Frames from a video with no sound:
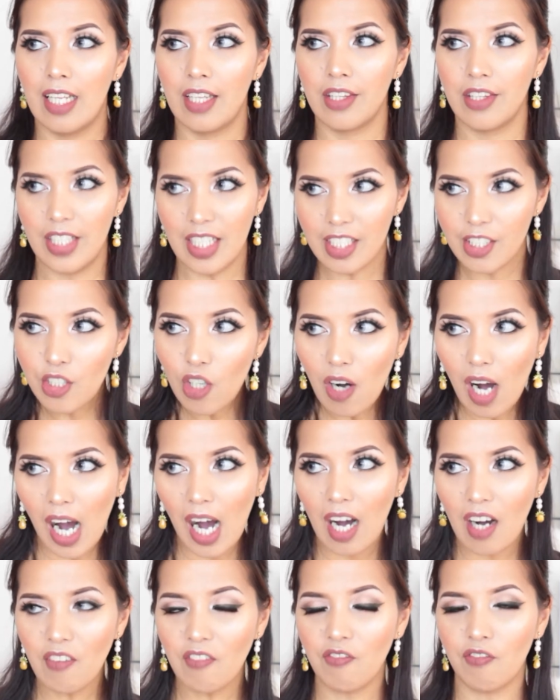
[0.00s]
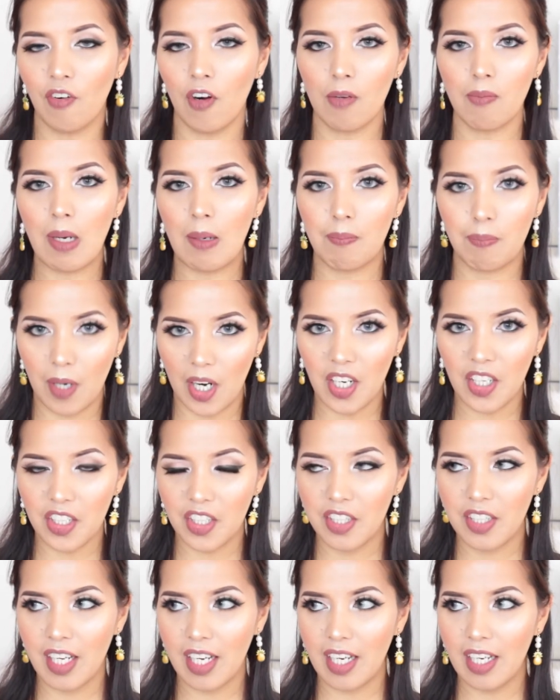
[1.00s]
need to have for my
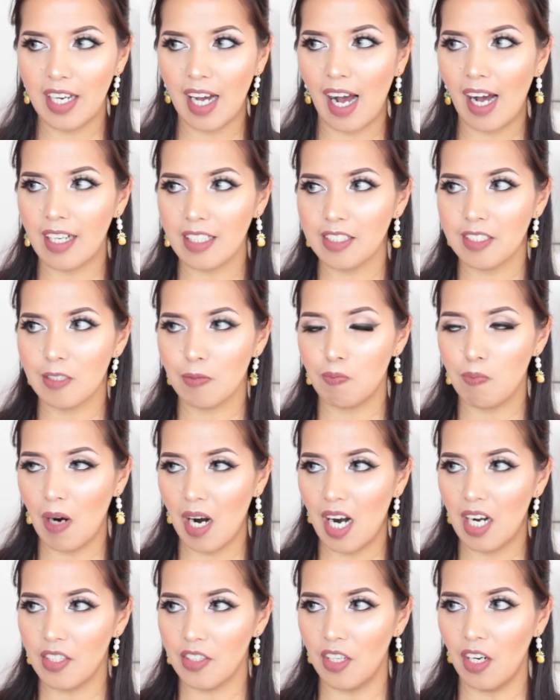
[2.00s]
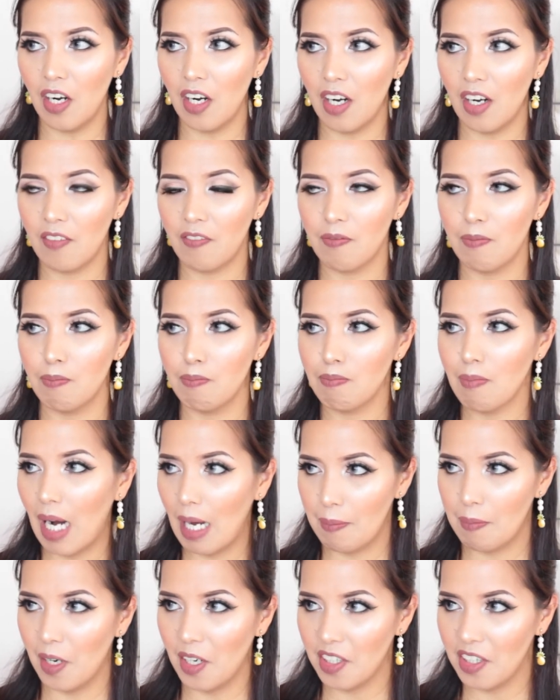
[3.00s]
birthday as part of
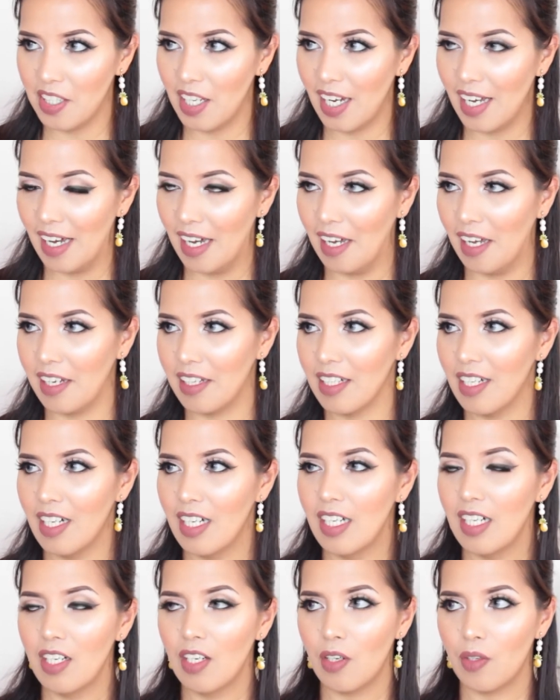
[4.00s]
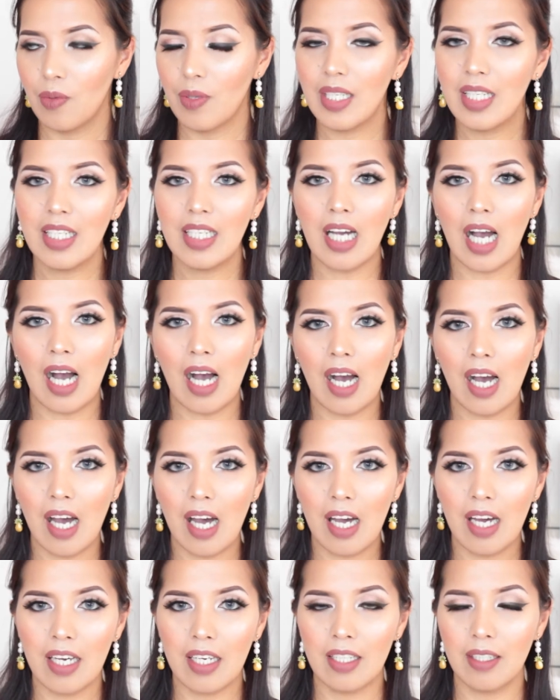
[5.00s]
my birthday and really
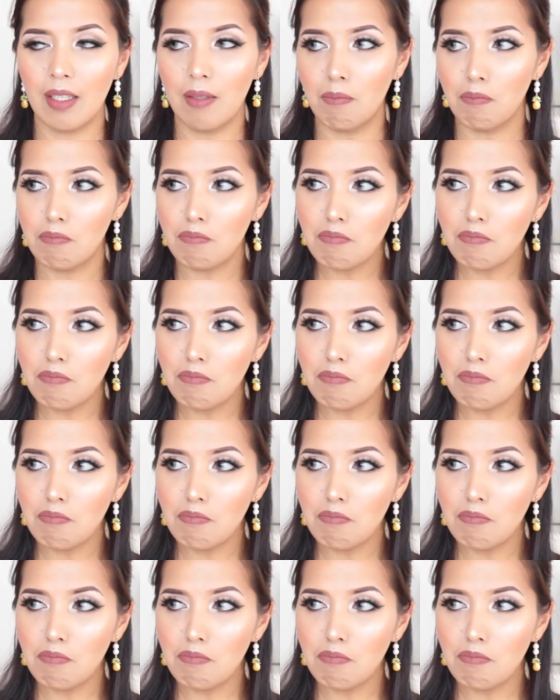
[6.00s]
a